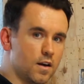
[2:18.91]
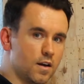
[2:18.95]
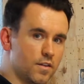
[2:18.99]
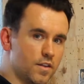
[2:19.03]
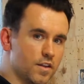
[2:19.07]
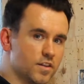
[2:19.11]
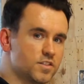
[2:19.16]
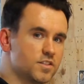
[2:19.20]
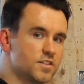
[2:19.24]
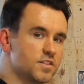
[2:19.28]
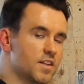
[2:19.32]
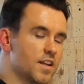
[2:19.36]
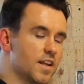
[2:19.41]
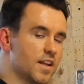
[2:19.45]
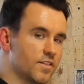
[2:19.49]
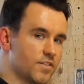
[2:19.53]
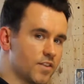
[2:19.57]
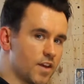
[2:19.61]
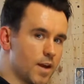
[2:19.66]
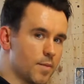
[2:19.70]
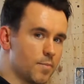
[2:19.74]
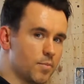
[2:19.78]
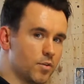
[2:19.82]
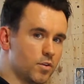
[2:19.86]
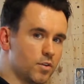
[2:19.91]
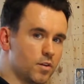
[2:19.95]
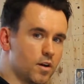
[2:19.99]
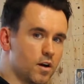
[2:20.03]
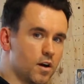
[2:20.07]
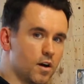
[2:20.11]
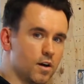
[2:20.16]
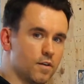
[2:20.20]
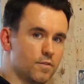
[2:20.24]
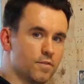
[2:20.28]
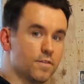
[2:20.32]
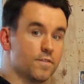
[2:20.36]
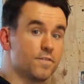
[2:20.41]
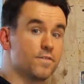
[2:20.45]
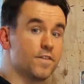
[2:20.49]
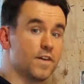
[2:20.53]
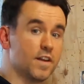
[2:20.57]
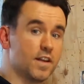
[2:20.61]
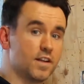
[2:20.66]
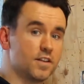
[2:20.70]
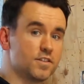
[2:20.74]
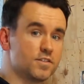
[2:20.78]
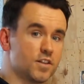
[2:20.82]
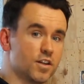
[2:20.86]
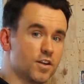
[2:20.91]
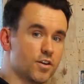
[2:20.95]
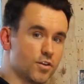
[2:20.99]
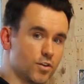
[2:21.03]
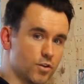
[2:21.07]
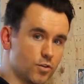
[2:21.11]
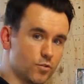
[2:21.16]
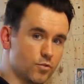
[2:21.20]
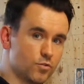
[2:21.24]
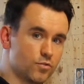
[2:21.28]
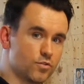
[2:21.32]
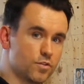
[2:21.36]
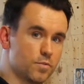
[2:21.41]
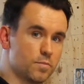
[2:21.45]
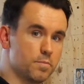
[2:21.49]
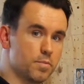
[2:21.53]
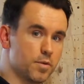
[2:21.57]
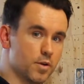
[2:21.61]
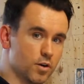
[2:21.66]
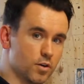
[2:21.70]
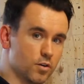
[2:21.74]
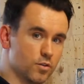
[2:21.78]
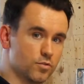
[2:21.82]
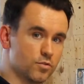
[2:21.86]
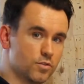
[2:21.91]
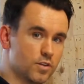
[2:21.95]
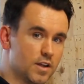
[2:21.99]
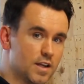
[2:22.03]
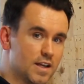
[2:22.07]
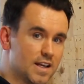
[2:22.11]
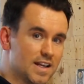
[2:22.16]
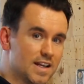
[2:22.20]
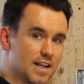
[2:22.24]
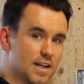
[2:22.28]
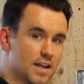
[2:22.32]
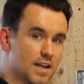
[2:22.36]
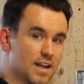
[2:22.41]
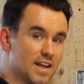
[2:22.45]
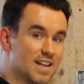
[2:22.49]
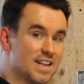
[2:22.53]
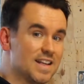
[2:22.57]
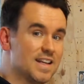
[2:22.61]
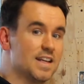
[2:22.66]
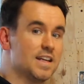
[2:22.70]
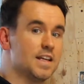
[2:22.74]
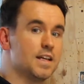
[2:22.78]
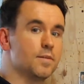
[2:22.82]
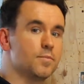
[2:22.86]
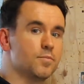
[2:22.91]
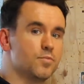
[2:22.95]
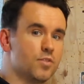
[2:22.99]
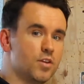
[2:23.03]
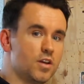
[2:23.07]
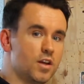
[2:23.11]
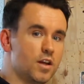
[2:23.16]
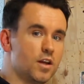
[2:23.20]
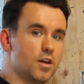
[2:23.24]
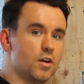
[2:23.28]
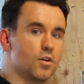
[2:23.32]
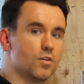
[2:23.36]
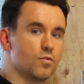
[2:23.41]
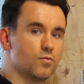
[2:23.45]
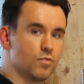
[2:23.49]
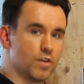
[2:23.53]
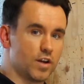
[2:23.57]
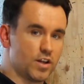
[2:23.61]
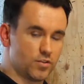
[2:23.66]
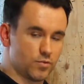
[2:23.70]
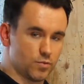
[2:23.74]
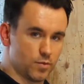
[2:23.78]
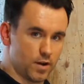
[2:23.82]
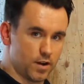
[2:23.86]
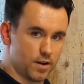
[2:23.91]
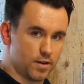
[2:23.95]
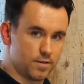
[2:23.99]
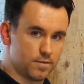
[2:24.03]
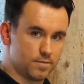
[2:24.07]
And this is an example of the fittings that are used to build an EMT raceway.